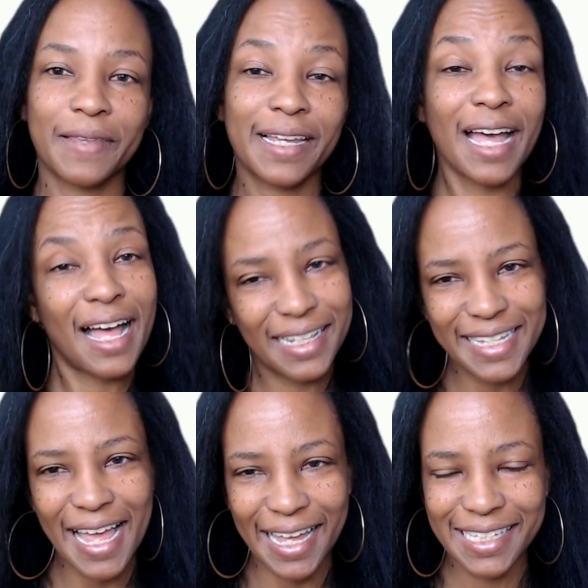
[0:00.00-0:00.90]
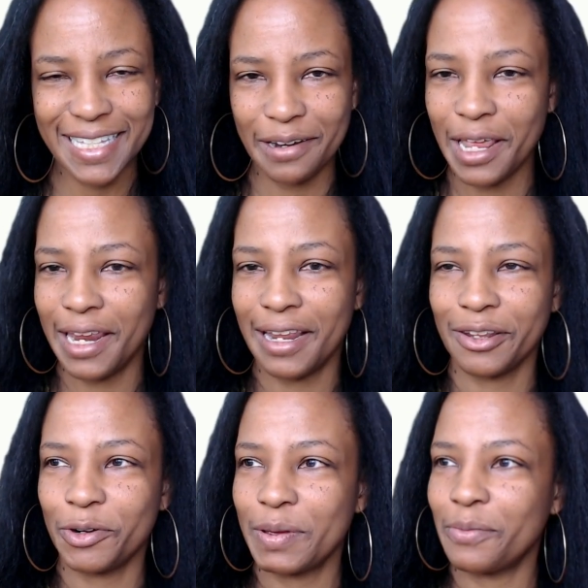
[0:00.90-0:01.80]
context and a
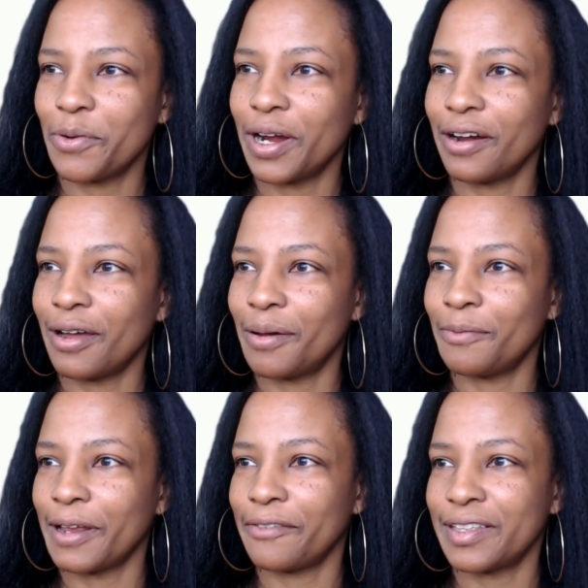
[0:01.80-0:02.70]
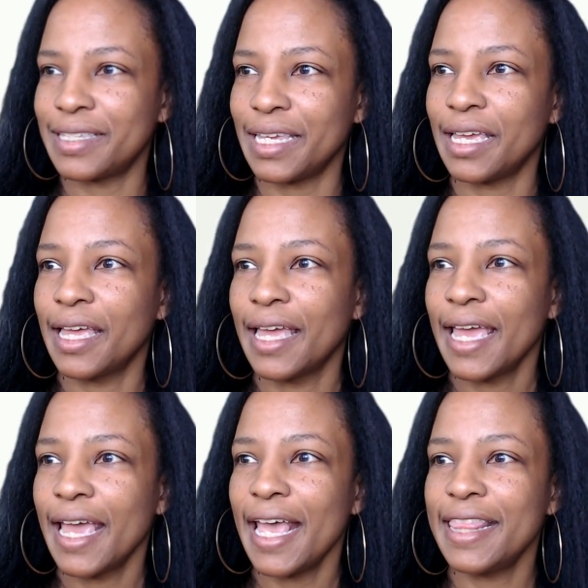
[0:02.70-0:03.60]
little bit more relevancy.
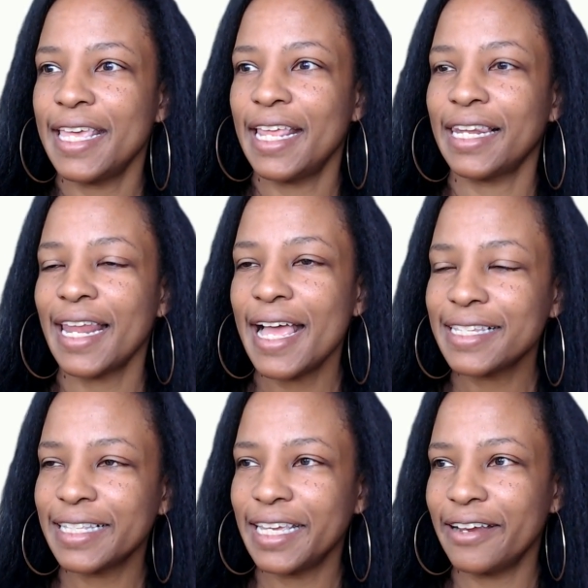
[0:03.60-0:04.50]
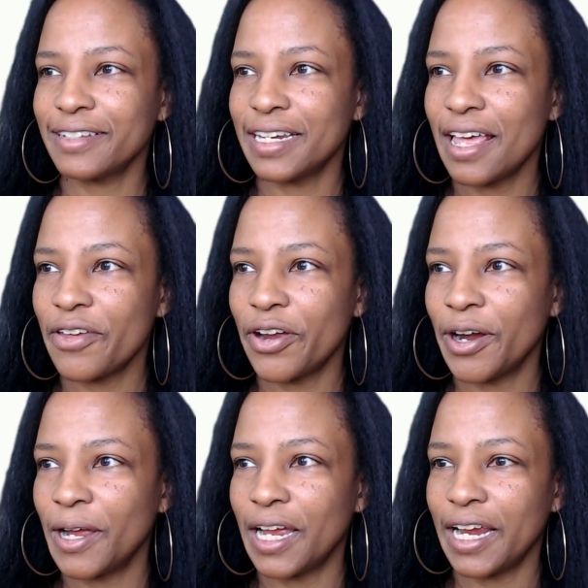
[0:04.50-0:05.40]
And then lastly, here's
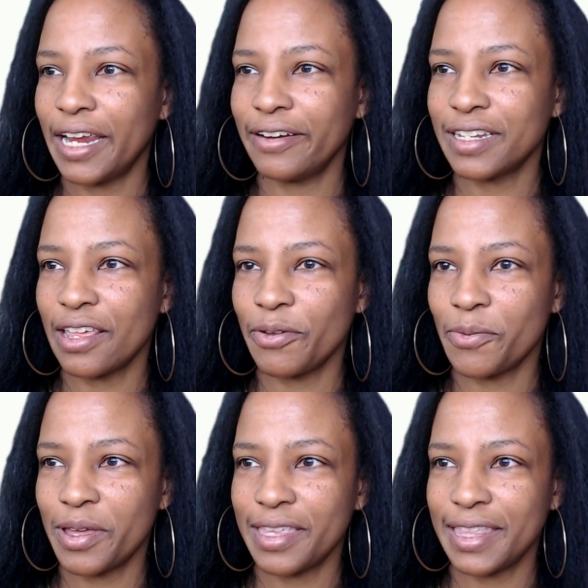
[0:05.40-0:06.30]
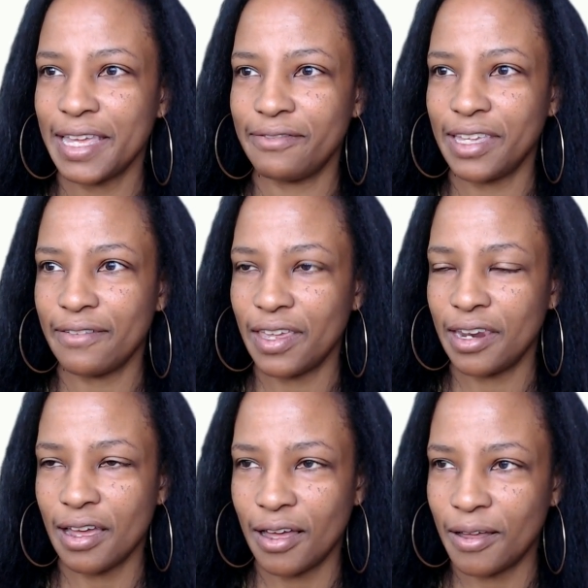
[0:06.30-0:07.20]
another one that they've
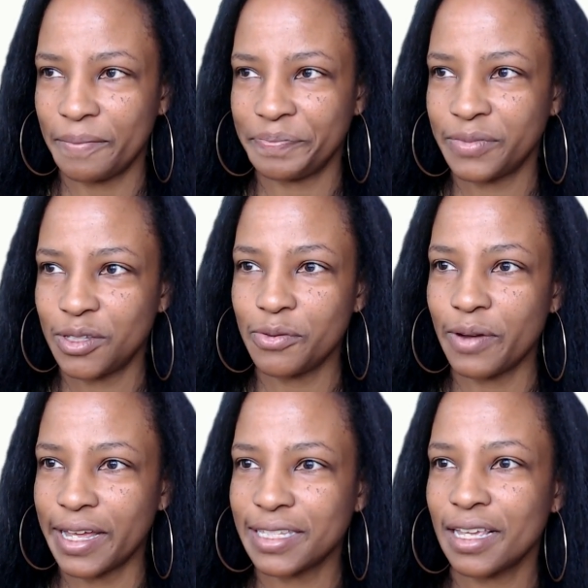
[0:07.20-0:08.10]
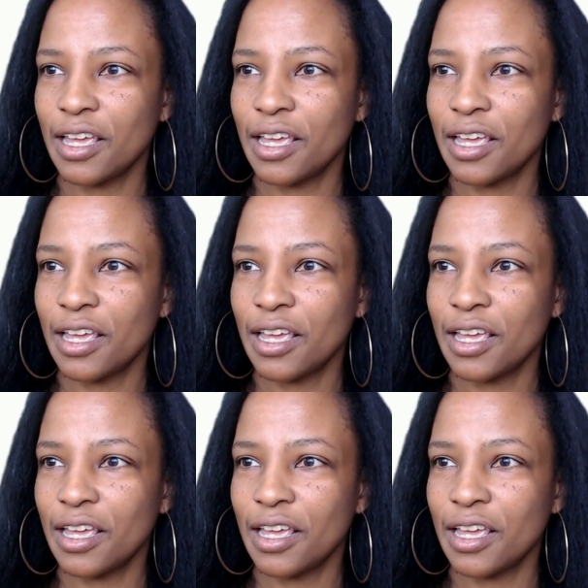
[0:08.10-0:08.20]
given to us,